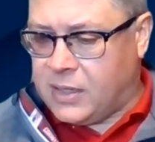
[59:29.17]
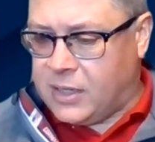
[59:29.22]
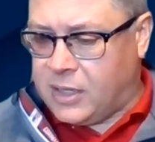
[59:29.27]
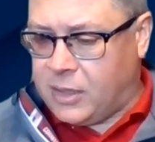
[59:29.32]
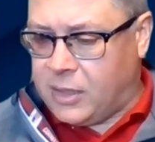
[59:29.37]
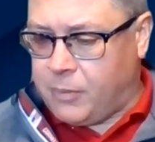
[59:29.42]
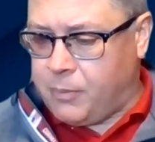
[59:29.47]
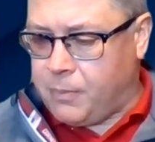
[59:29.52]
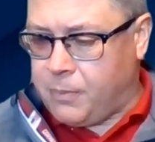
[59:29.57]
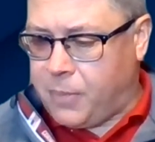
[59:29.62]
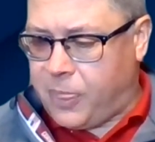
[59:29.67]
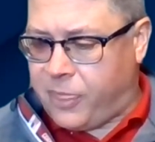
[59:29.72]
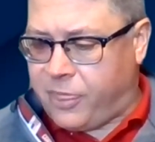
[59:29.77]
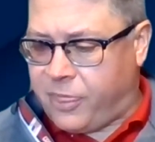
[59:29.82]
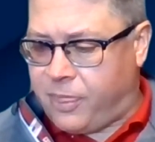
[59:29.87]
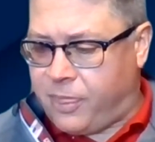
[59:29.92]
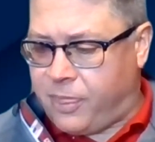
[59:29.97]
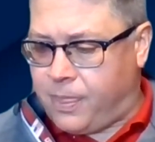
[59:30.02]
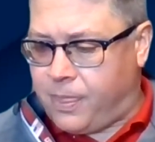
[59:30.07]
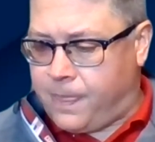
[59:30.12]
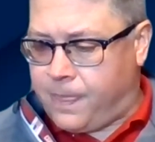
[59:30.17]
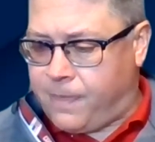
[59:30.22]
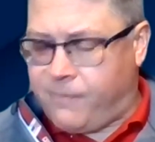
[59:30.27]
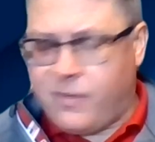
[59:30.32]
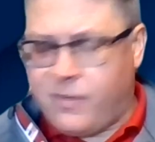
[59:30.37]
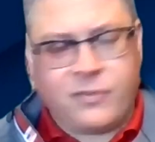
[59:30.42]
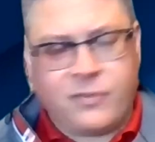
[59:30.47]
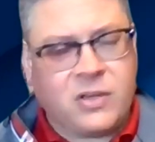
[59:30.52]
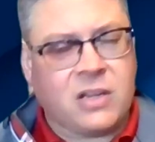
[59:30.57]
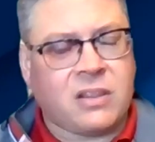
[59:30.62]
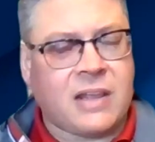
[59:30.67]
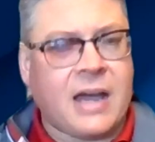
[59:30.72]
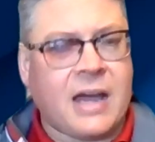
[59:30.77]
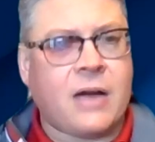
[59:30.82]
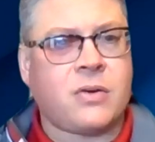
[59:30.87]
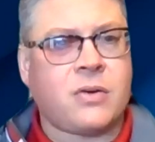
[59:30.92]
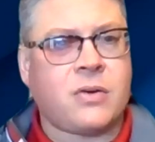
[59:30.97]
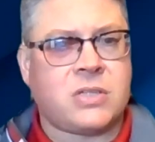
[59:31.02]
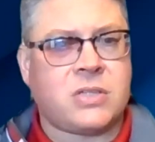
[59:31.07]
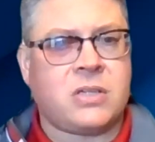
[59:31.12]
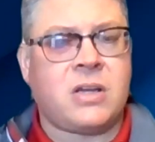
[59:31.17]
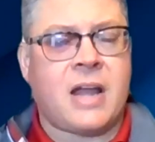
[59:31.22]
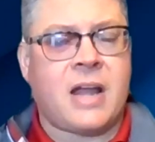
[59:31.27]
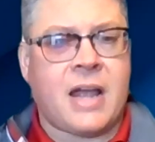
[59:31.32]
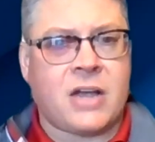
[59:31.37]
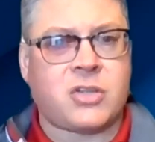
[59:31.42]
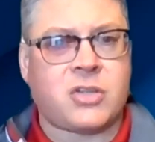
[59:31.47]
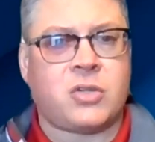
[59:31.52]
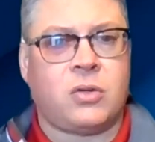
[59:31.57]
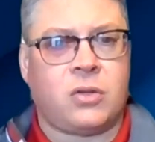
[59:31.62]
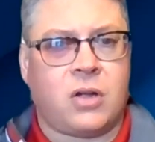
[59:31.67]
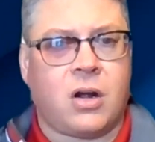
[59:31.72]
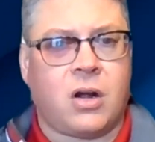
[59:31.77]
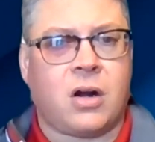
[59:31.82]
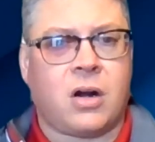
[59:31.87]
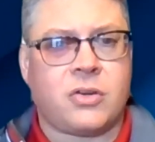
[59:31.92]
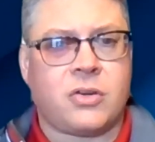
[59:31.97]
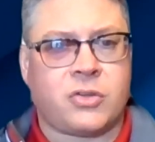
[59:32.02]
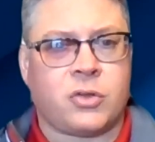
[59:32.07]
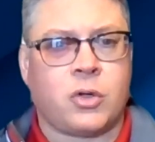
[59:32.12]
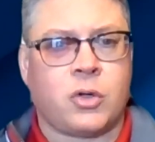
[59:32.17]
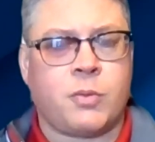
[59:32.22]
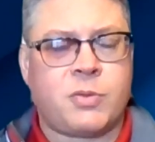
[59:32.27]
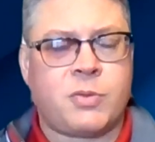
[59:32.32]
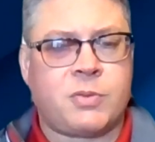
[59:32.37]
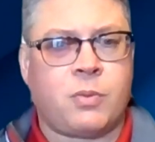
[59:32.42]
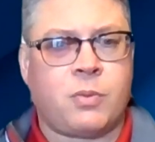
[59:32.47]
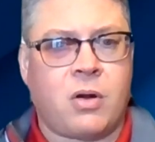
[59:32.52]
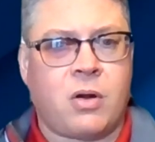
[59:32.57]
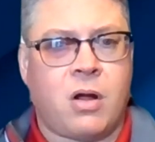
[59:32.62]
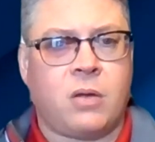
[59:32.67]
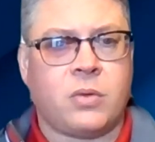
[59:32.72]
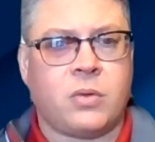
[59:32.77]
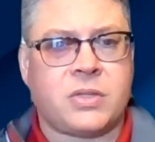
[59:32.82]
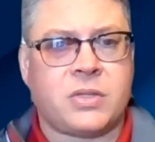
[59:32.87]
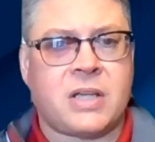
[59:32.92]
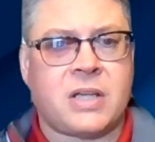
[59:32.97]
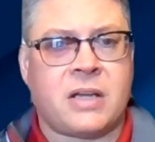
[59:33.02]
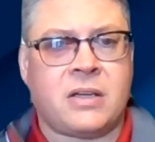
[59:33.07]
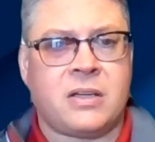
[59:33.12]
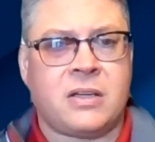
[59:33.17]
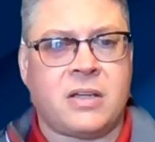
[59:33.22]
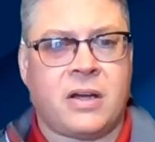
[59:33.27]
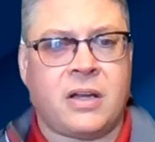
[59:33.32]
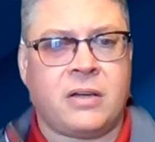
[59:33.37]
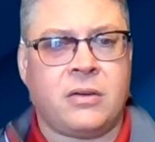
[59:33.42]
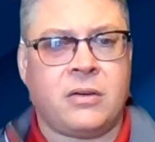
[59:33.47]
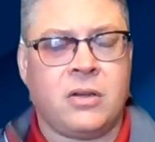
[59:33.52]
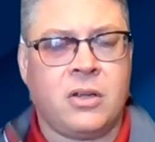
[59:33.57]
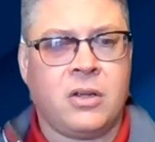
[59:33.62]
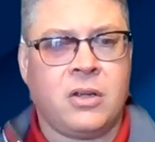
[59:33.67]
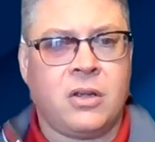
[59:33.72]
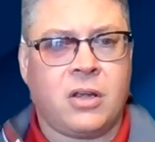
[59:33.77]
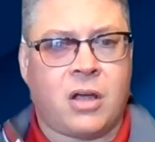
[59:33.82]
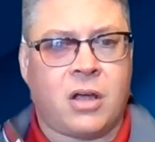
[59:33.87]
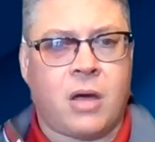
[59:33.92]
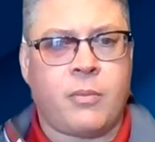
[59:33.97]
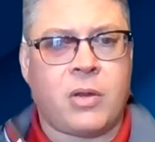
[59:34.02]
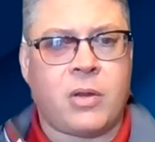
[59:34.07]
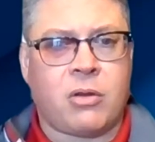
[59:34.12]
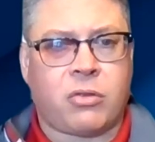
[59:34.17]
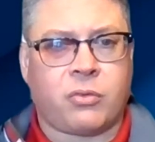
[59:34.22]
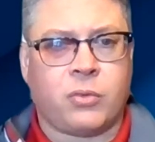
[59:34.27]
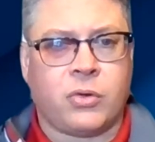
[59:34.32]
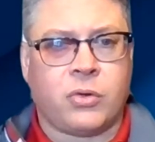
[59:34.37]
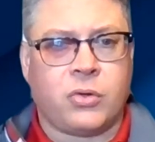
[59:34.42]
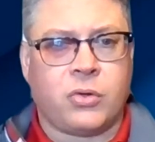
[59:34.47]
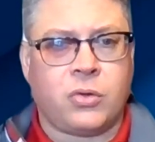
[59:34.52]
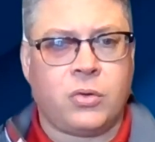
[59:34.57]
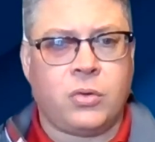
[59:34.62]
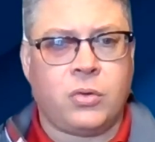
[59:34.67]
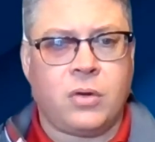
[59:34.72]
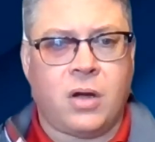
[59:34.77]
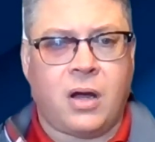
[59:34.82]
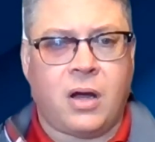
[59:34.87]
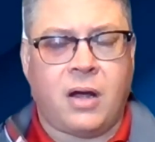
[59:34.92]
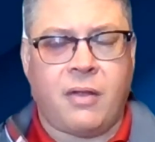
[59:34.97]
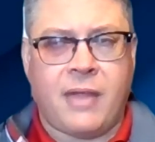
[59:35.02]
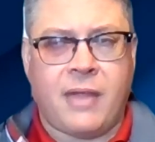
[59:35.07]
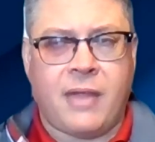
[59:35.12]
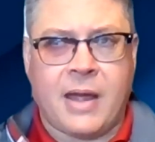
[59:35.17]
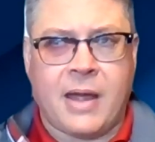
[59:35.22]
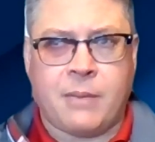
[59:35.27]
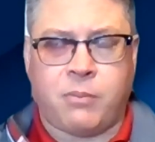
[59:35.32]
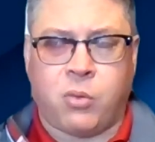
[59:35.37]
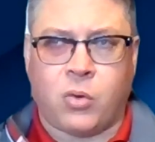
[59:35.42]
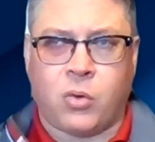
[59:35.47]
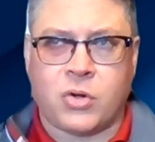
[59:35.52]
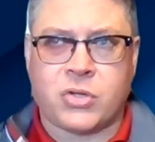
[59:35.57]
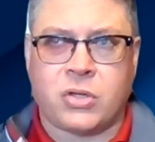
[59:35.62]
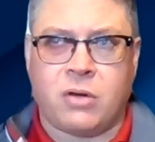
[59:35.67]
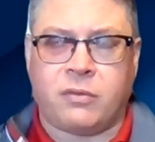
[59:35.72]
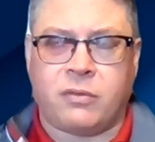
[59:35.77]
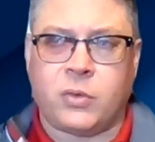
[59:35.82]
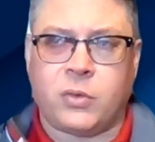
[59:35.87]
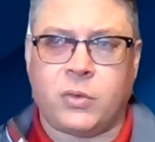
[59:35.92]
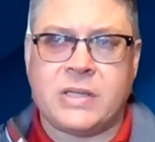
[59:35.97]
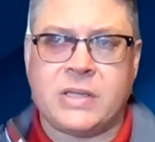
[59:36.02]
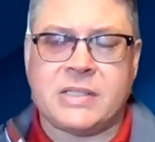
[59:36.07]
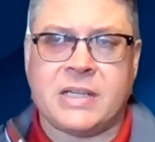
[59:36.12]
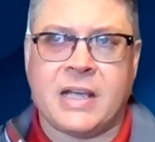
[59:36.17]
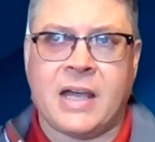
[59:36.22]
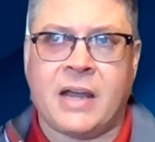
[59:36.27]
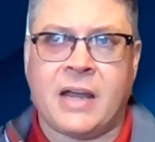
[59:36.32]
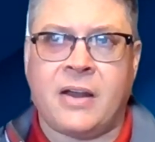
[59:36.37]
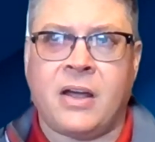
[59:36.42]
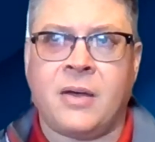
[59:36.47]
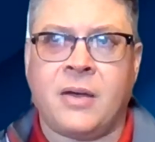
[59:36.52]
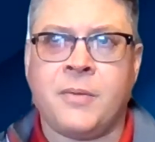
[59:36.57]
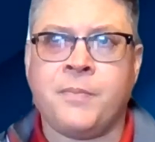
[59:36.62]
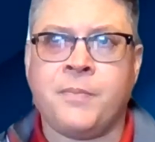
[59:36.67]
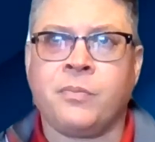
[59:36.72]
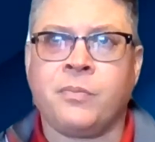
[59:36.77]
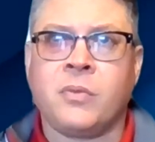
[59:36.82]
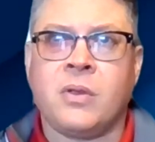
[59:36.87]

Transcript: um, 50,000 National Guard troops when all was said and done coming through uh, that portion of Louisiana.